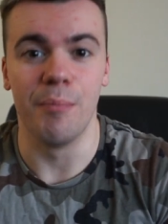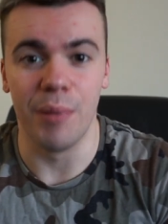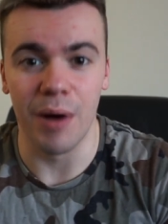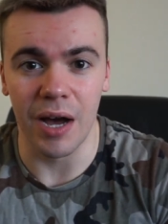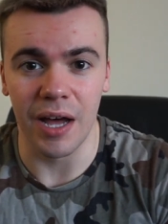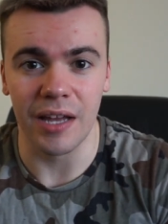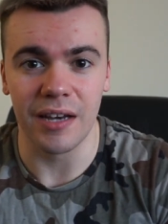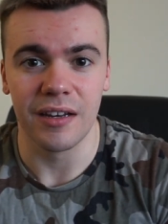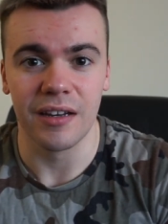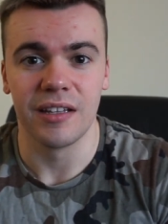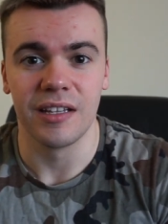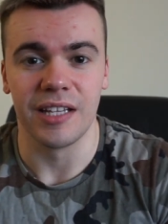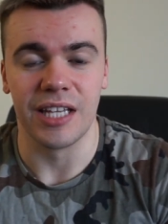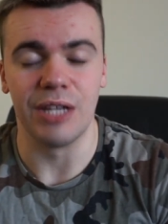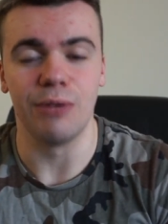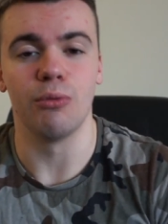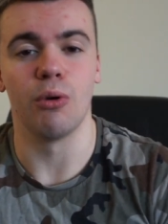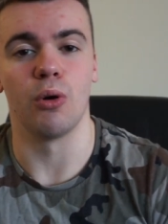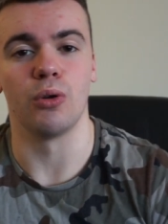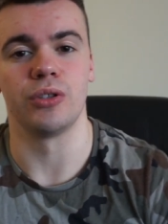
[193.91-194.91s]
but he
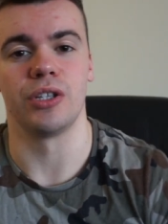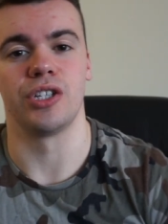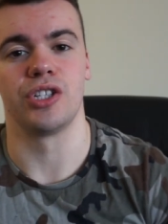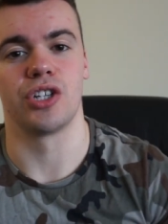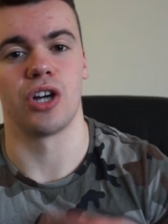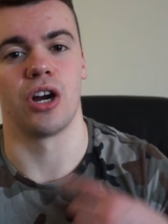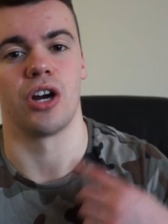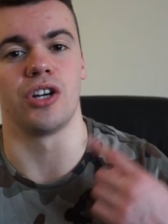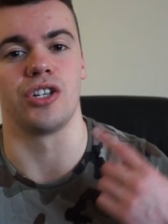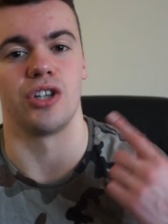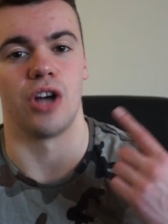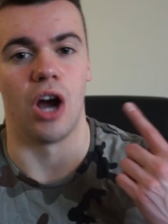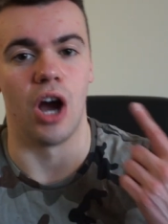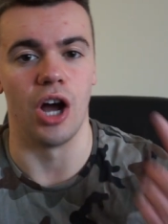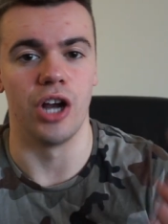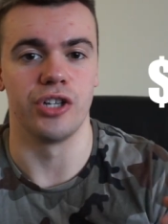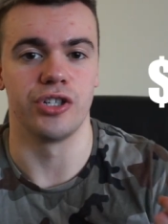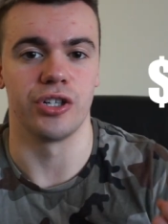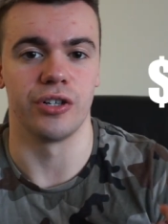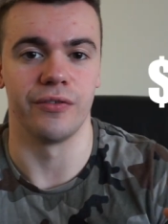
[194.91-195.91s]
will only charge
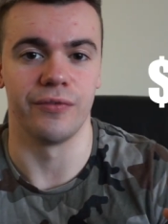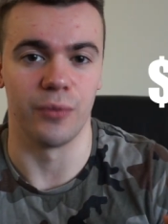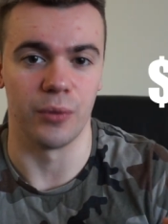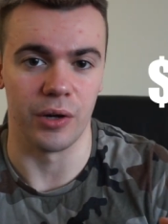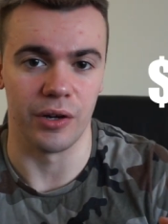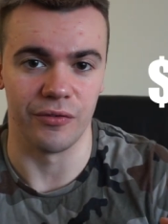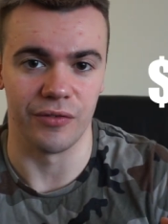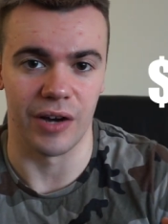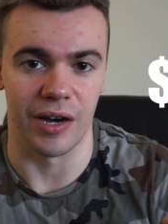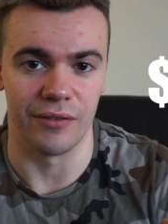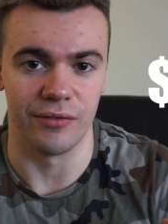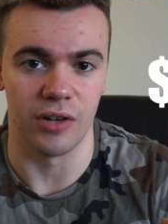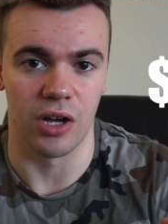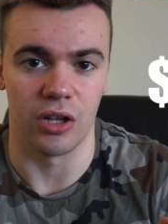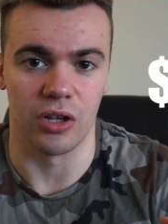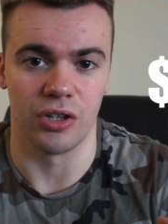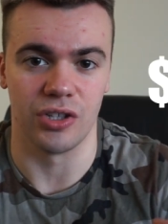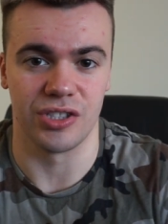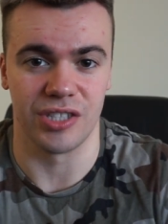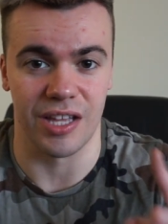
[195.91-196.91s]

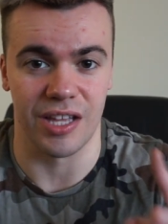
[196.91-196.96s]
$145